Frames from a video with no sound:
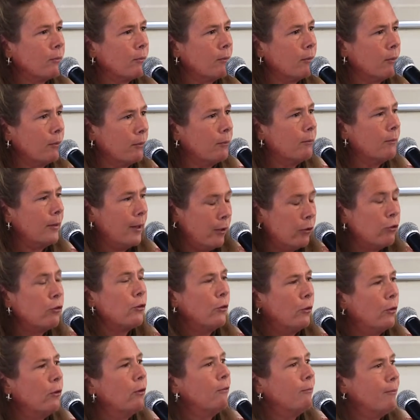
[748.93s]
the
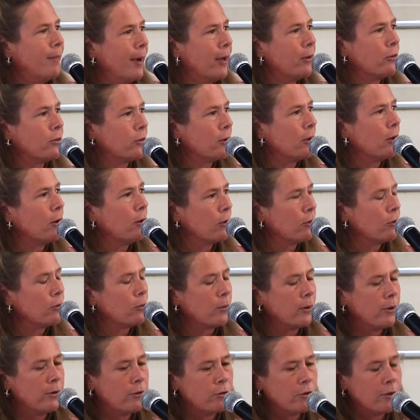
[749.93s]
issue of mass
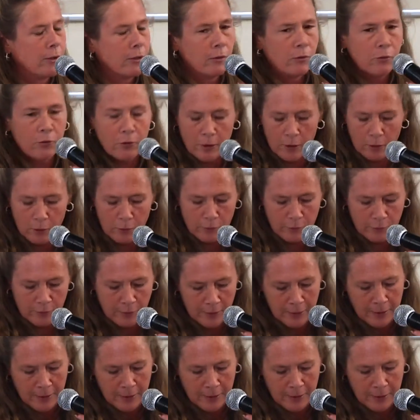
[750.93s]
incarceration itself